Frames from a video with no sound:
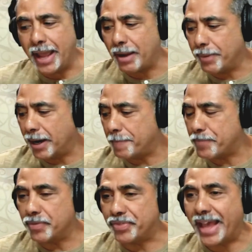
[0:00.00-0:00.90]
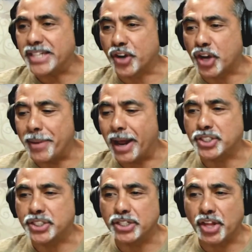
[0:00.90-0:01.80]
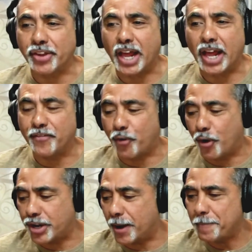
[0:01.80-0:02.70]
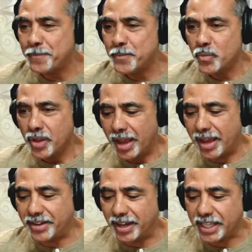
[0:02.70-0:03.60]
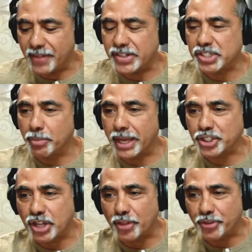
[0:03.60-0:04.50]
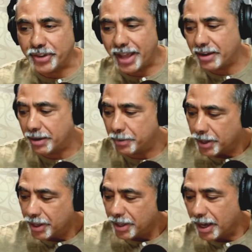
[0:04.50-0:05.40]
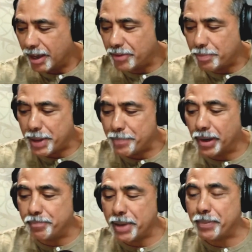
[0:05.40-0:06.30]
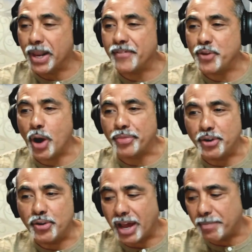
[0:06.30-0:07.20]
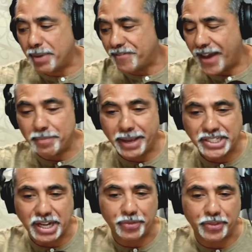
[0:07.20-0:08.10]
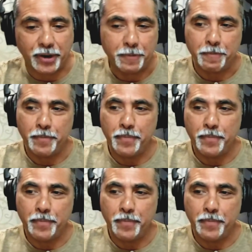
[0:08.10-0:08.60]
hey, uh, thanks for coming out to Southern California and uh, giving some lectures out there, Dan. Uh, yeah. People people love you out there. You got a big fan base uh, out you there. You know what? It's